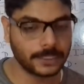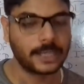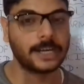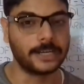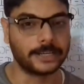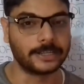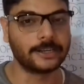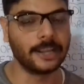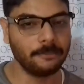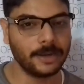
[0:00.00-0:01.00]
curd.
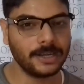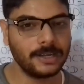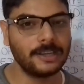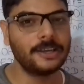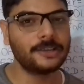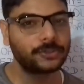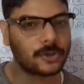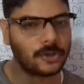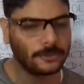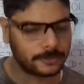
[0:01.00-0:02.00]
Remember,
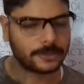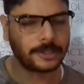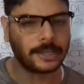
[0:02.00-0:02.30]
so